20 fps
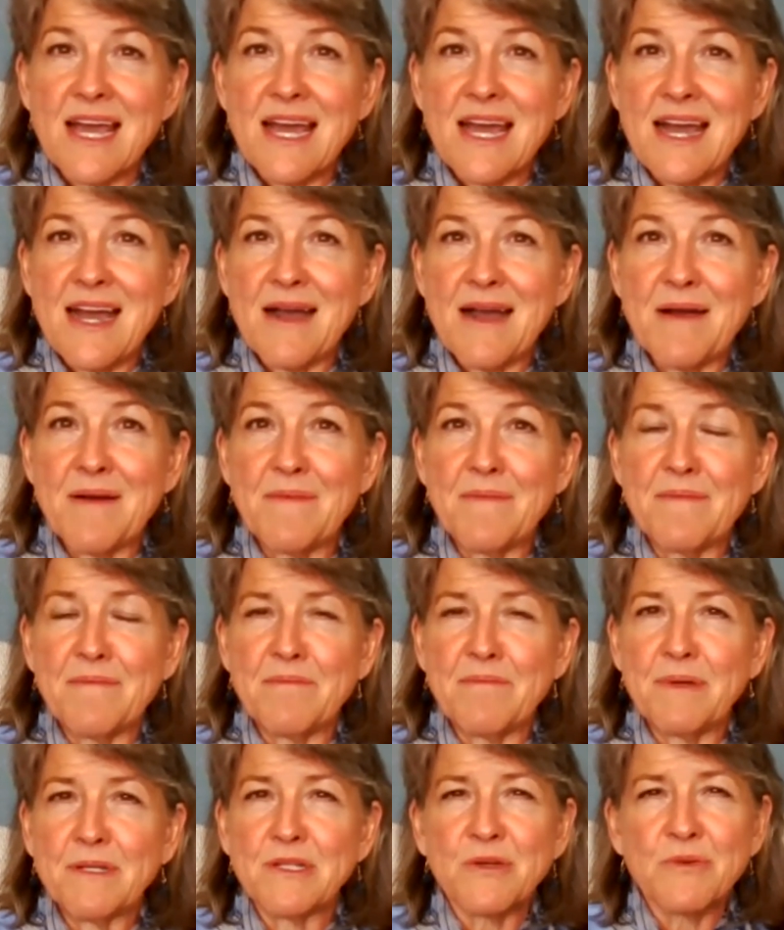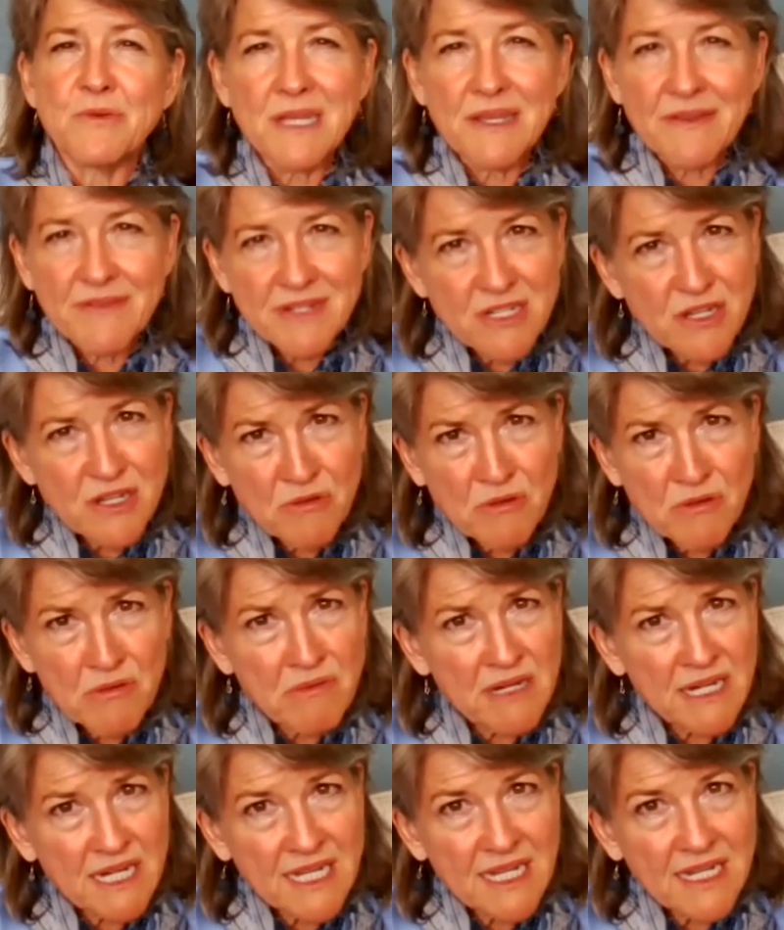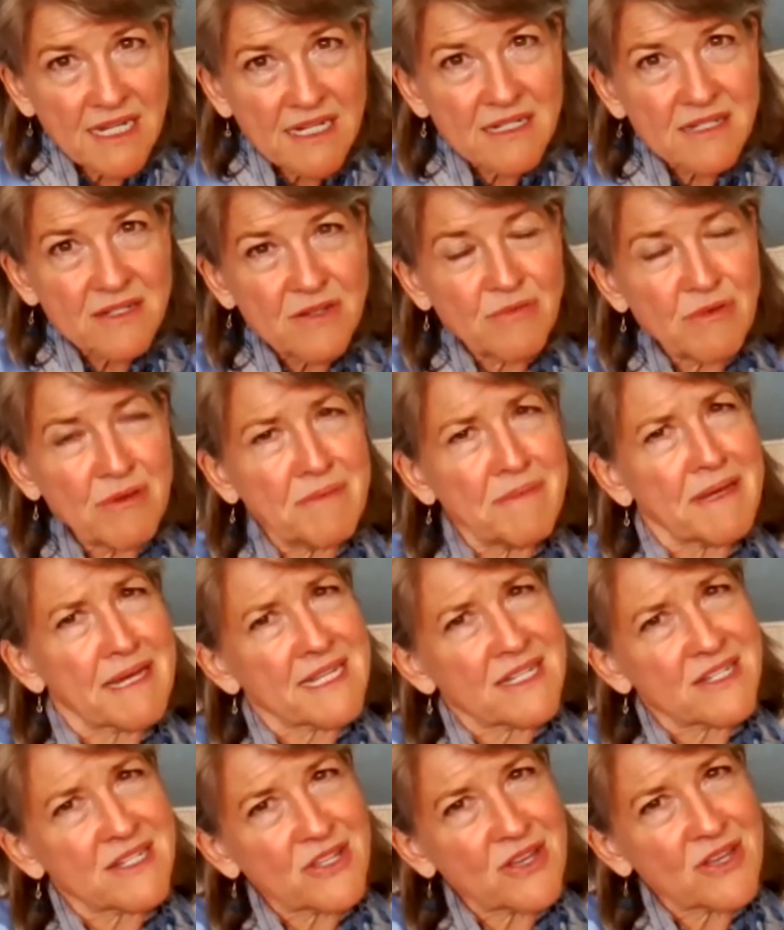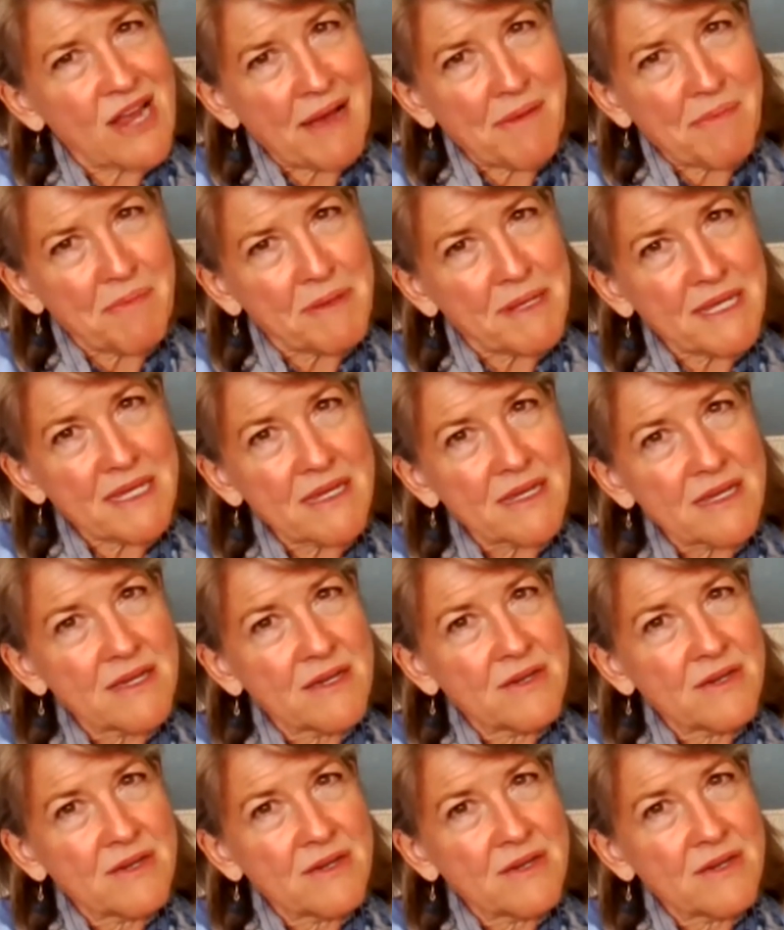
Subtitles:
But do we give each other what we need? Do we make each other happy?